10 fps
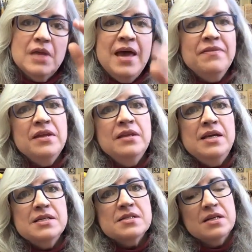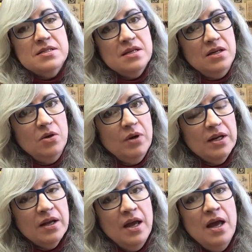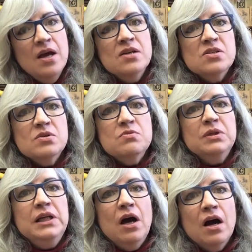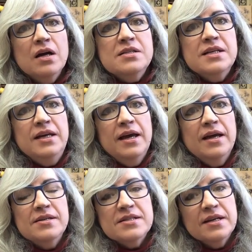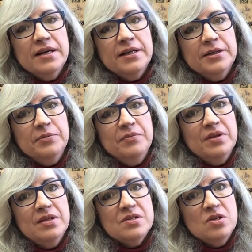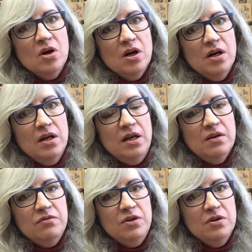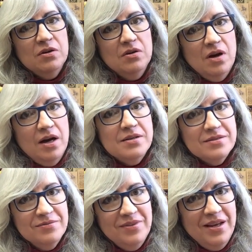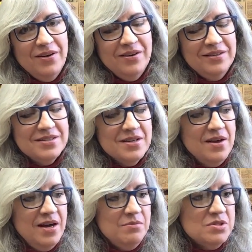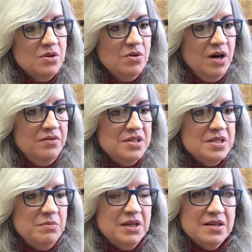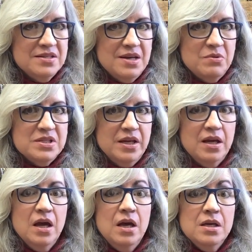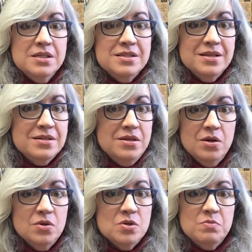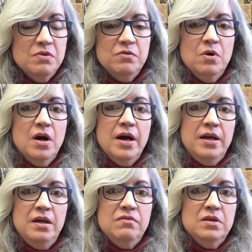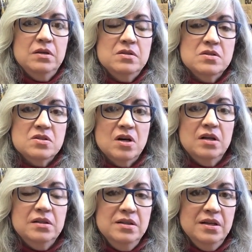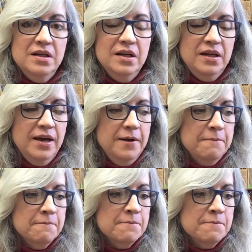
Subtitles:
and then they discontinue it. So it's really hard to get this yarn if you're not there at the time. So obviously, because that was like 6 years before I even started knitting again,